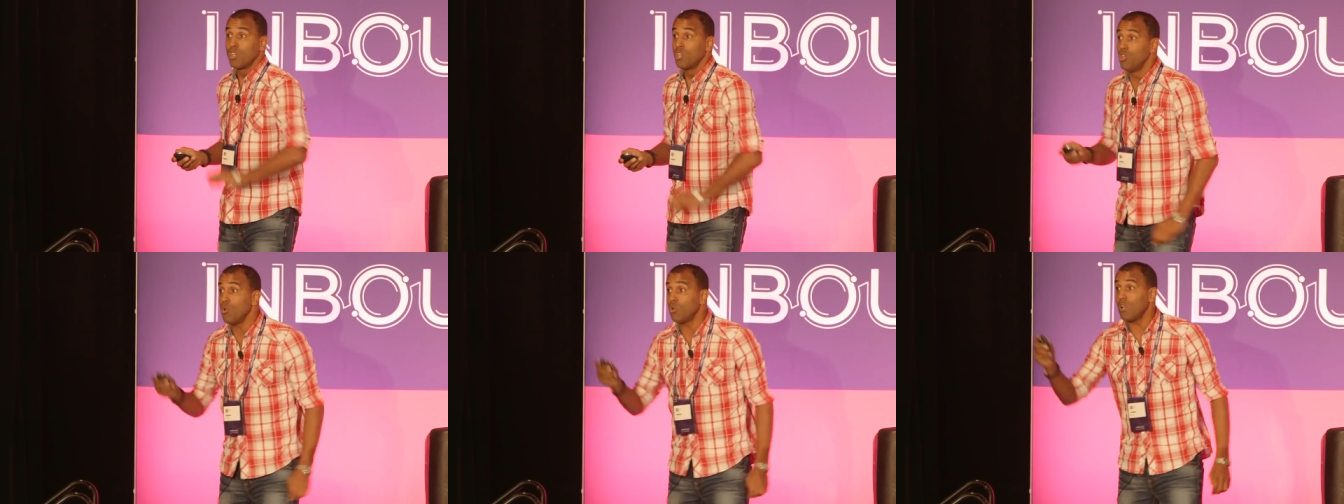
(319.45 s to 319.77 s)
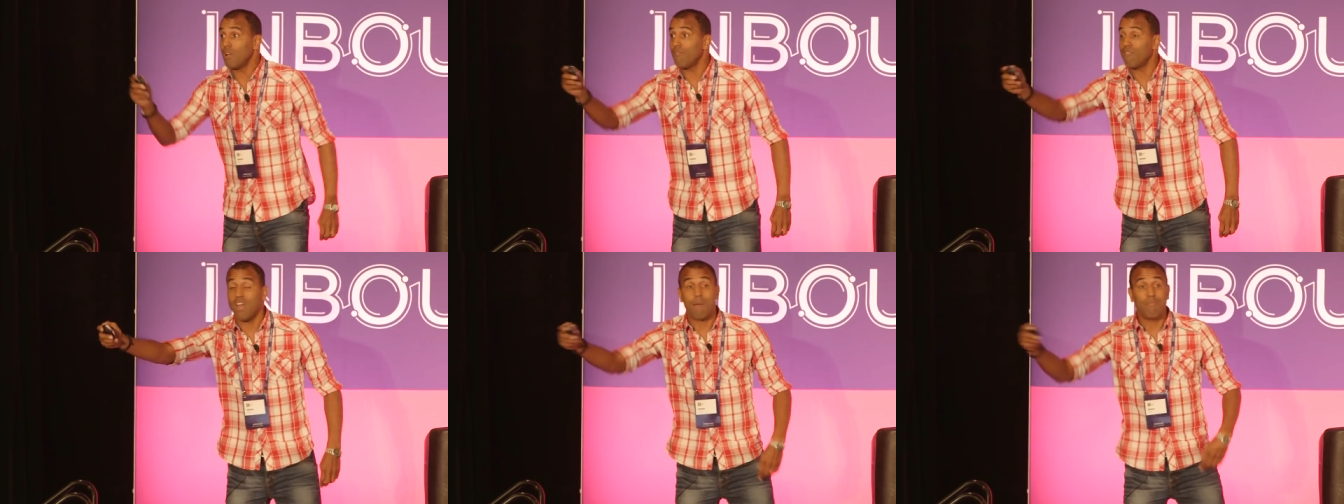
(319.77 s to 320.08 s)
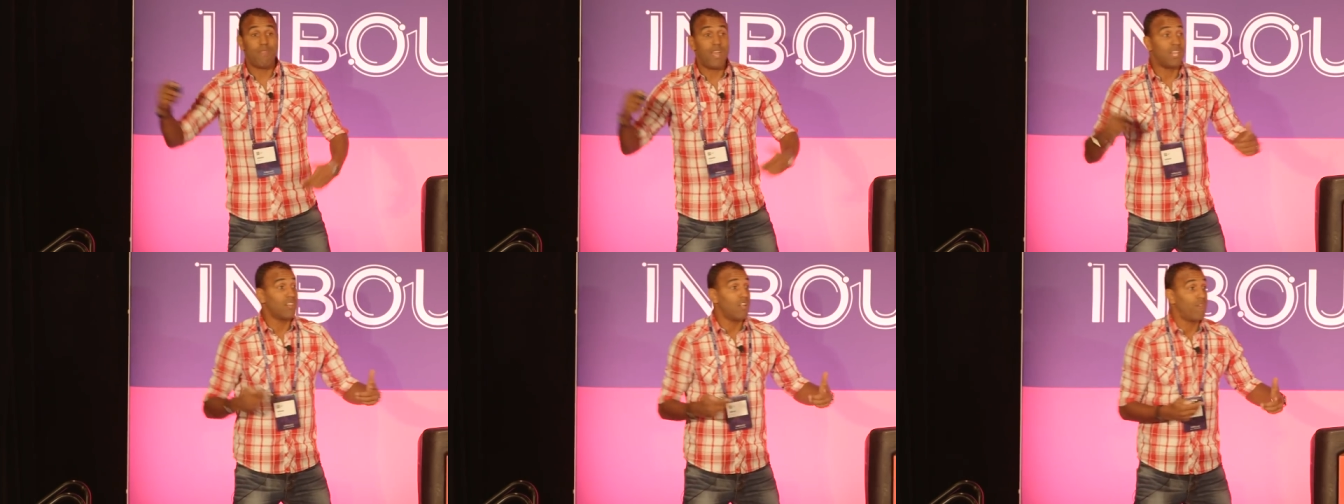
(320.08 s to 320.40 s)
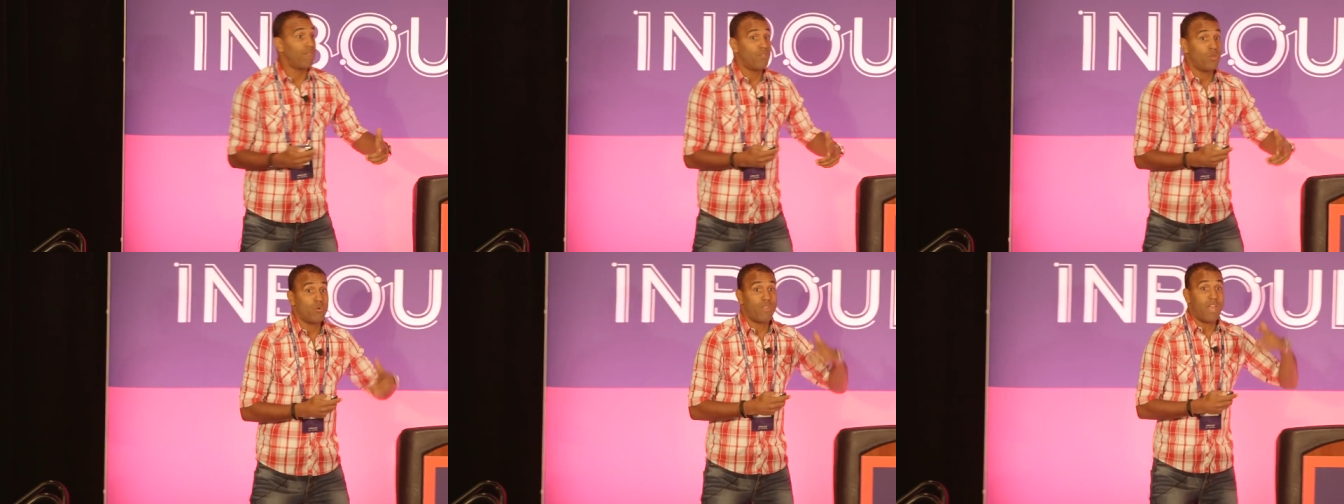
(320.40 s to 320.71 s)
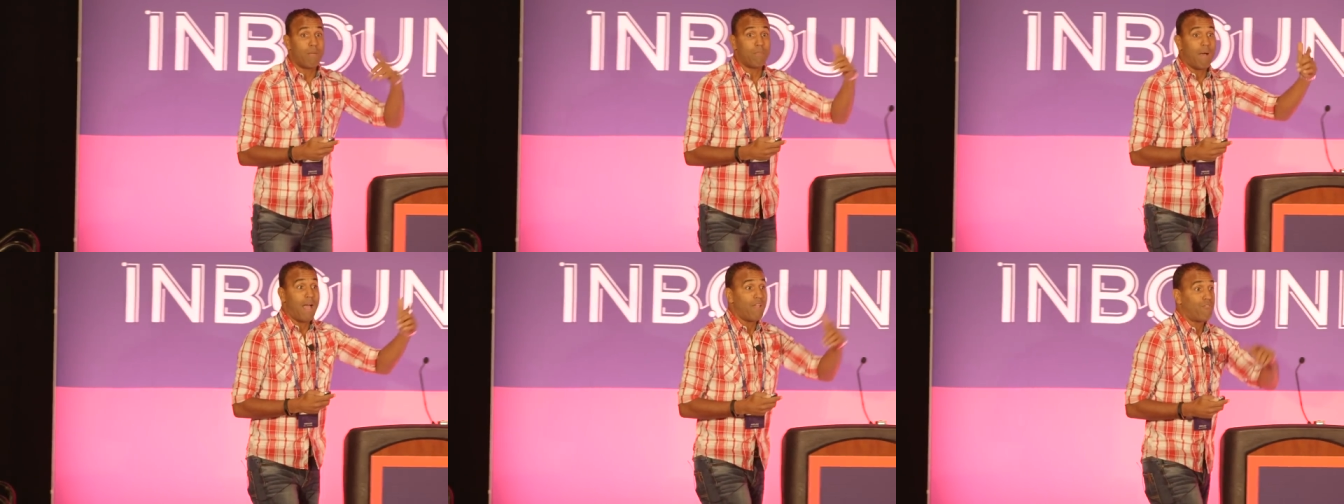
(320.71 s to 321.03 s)
You love them, they love you,
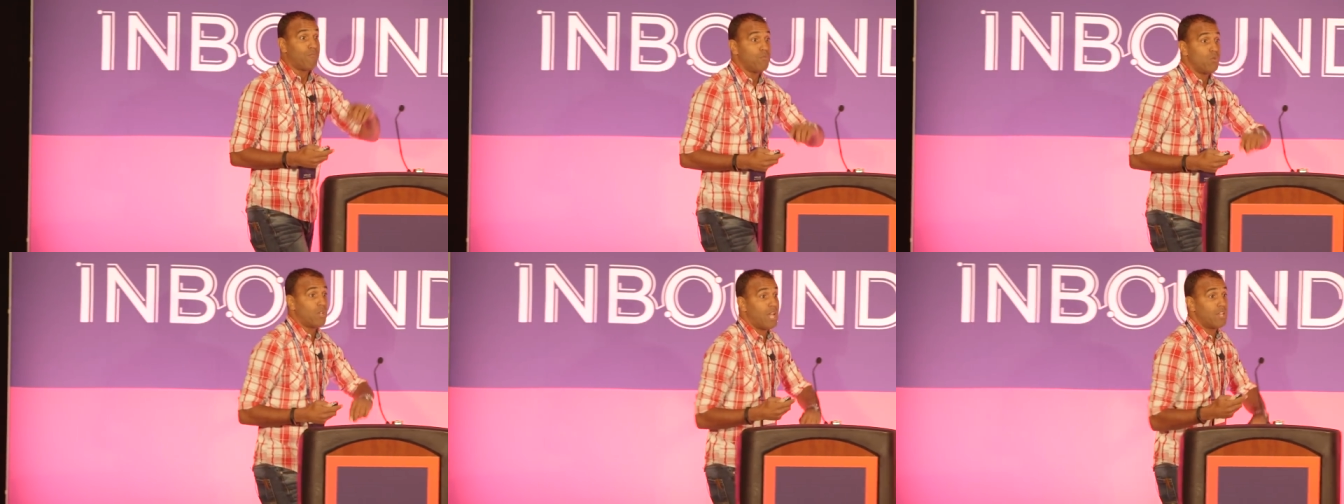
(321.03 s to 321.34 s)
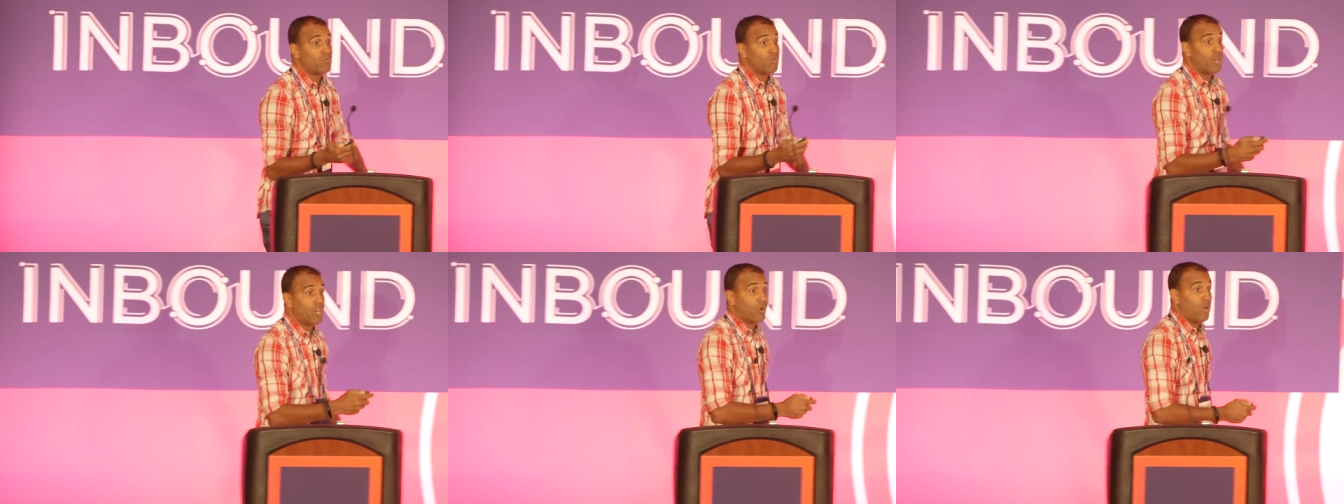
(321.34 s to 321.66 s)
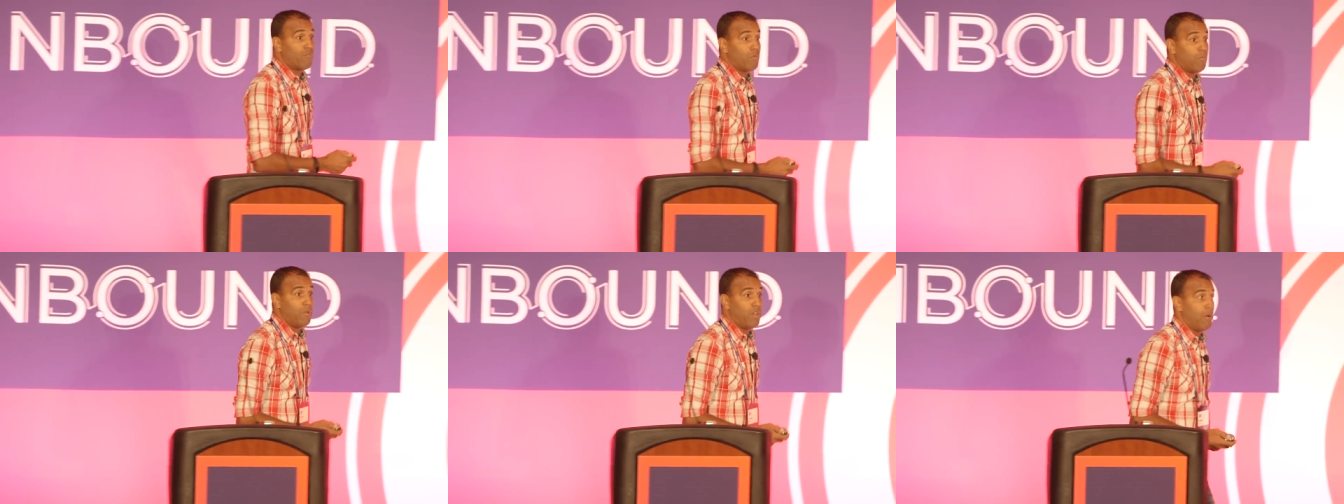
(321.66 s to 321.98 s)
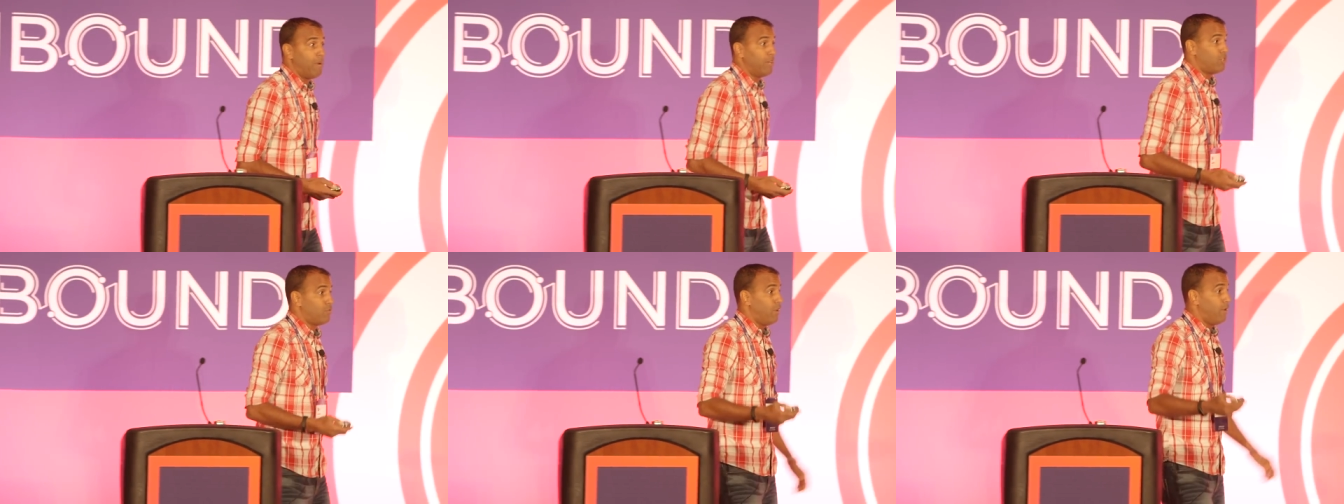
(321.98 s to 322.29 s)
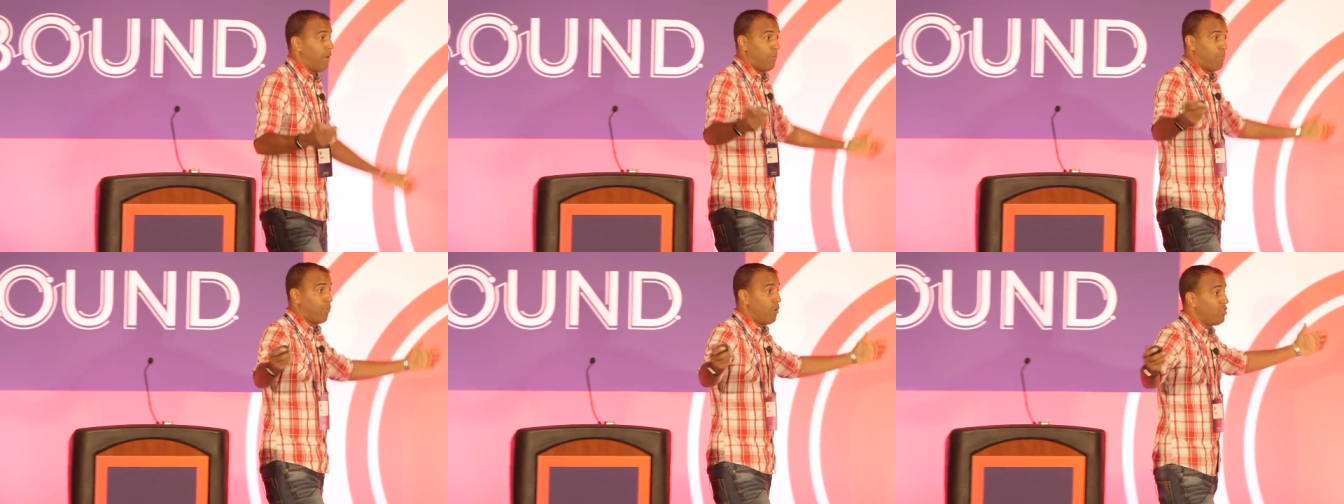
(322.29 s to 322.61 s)
they buy from you, you guys want to go have a beer. Am I,
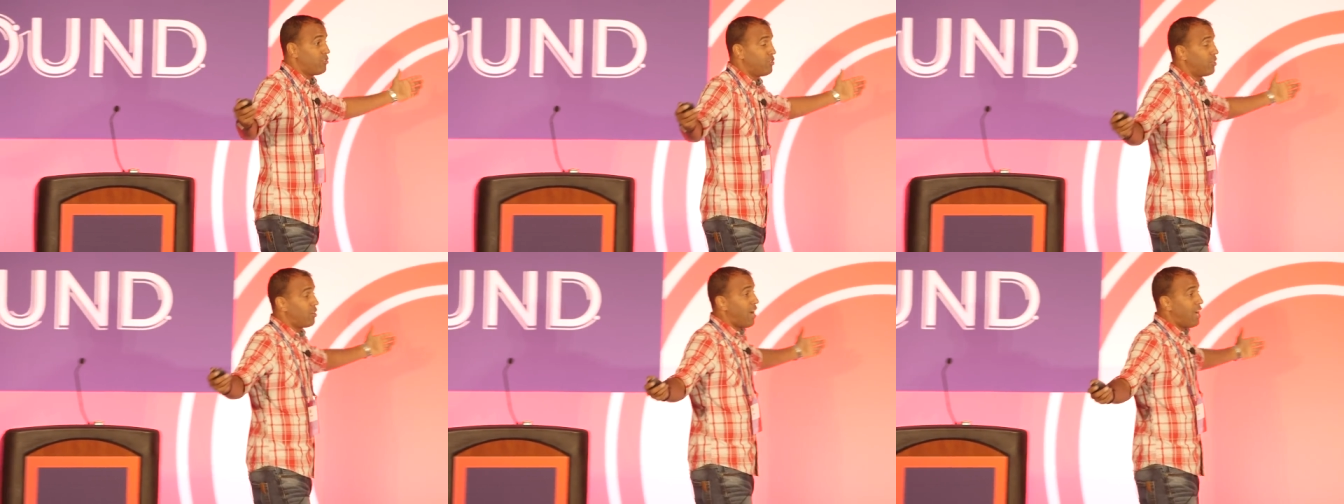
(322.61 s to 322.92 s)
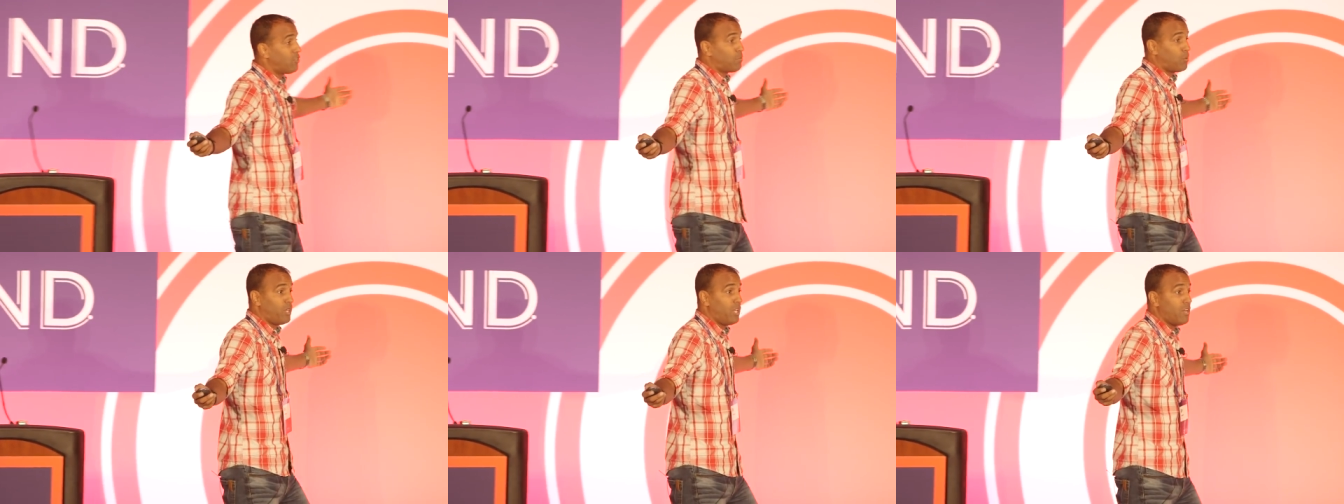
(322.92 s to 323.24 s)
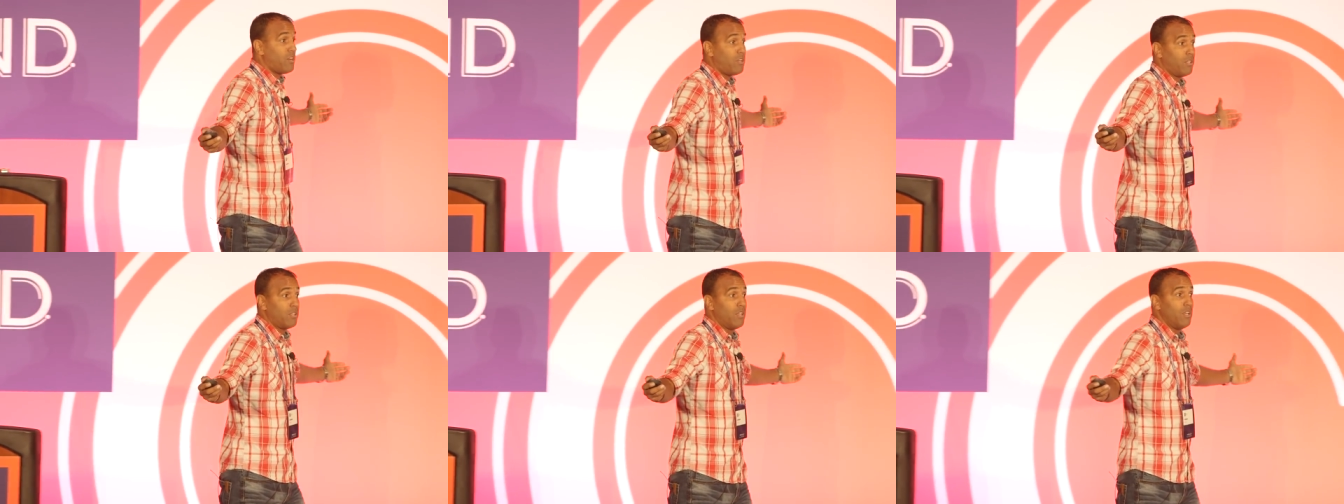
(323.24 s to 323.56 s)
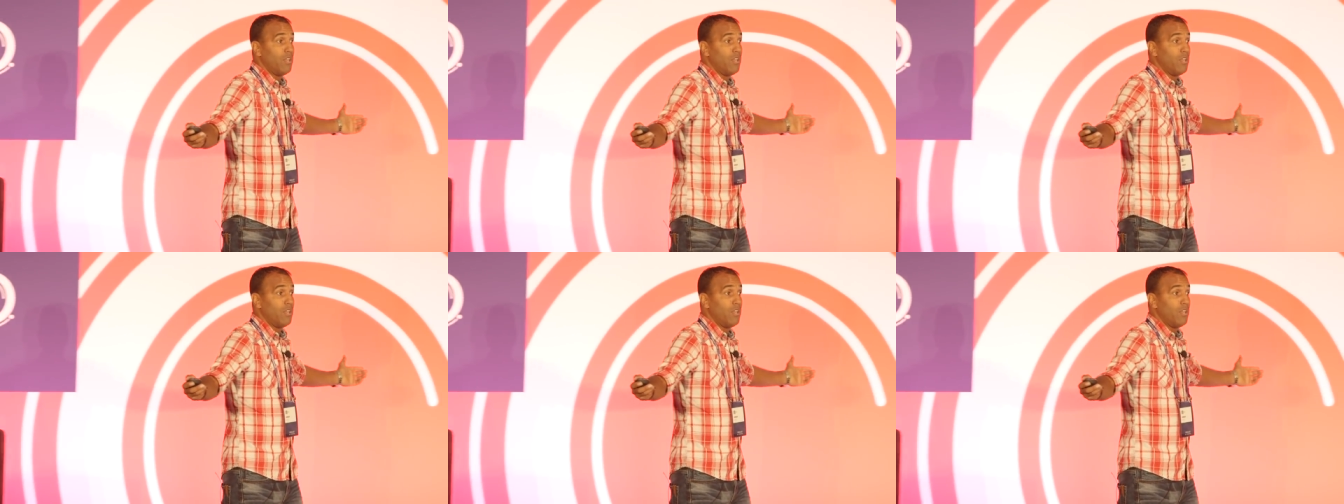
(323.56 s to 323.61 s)
am I preaching the gospel here?